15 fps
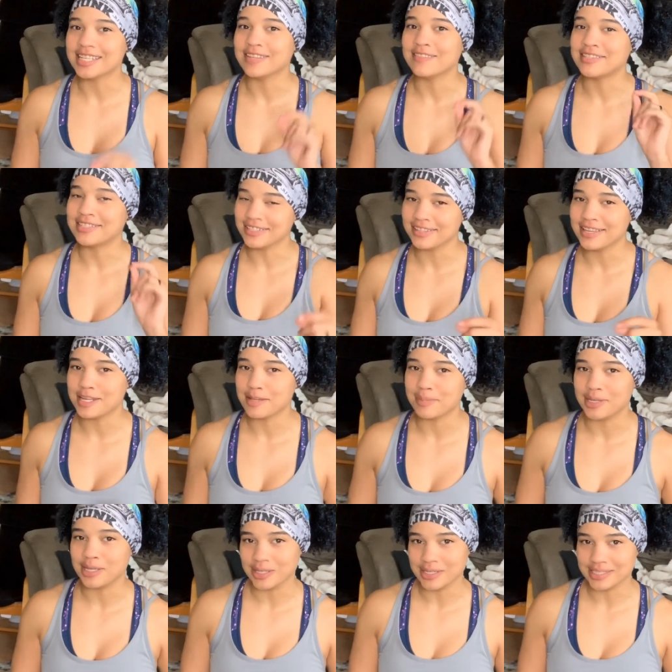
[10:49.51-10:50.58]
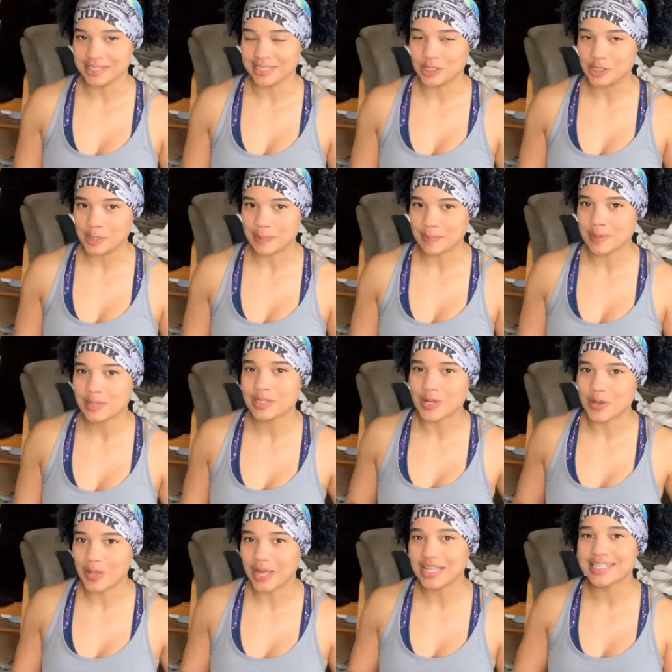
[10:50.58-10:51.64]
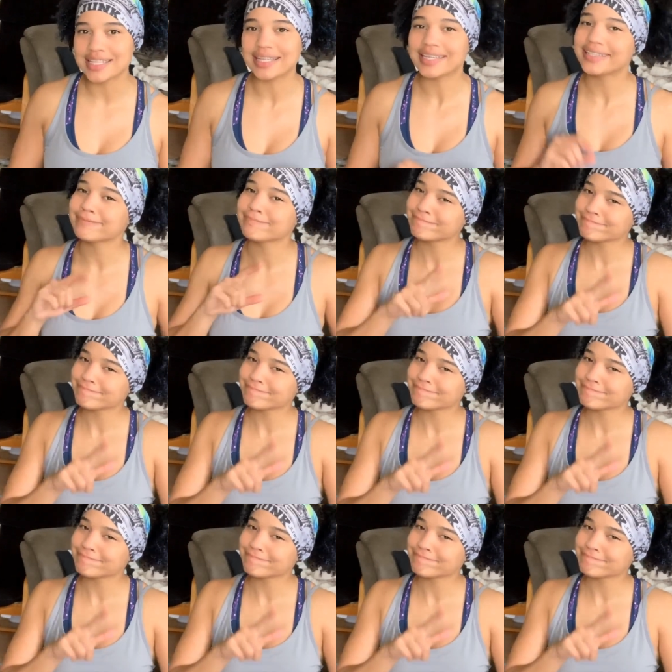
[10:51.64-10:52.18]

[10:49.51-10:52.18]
and I'm still hitting PRs in the gym. So that's like,